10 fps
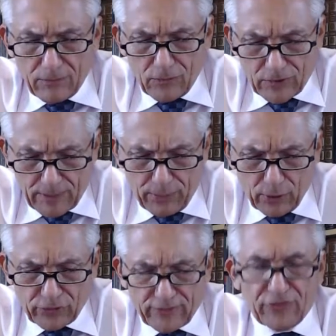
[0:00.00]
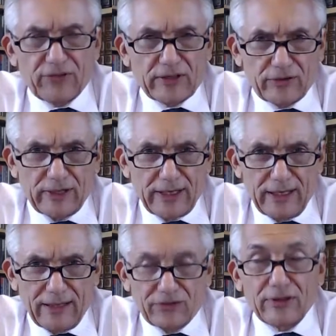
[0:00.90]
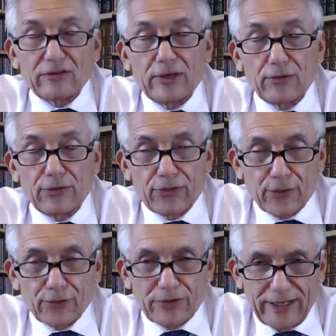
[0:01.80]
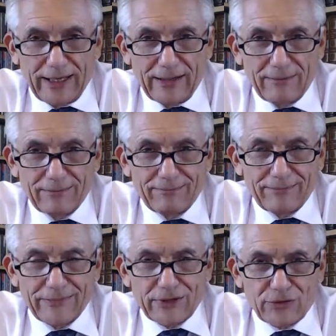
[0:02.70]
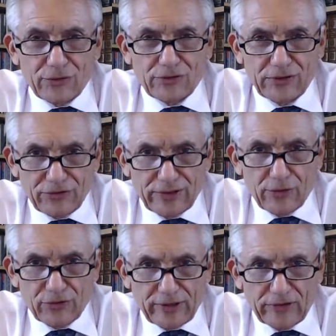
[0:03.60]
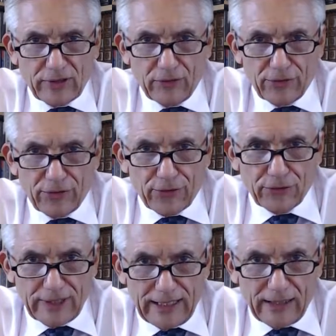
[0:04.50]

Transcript: composed of 613, the Jews consider 613